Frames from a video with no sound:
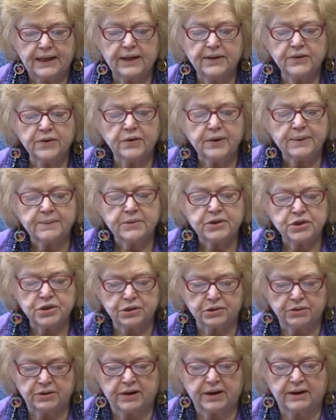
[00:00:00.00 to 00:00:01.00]
In their
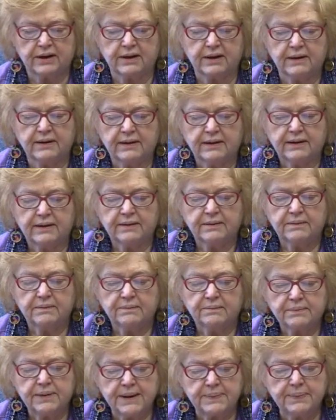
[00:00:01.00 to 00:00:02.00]
immaturity,
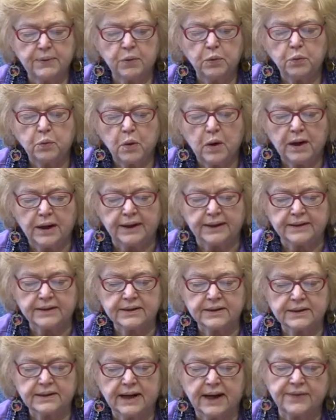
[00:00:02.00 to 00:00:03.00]
people
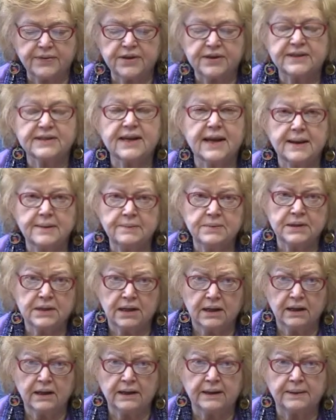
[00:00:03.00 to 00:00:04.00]
want, at the same
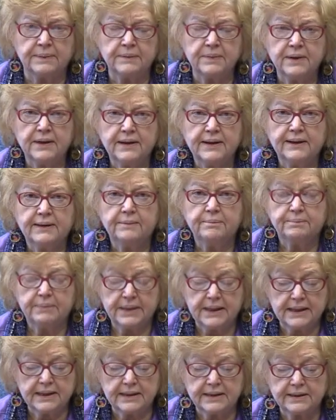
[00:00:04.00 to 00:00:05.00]
time,
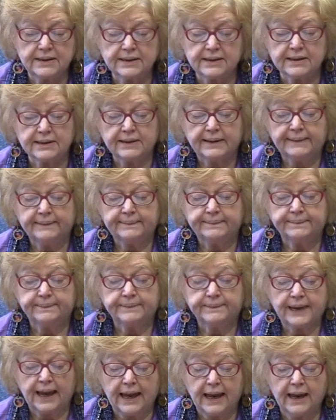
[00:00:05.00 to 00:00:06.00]
peace
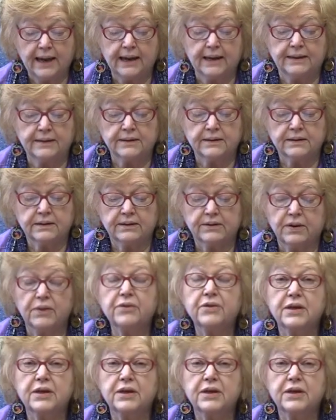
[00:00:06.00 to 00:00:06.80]
and the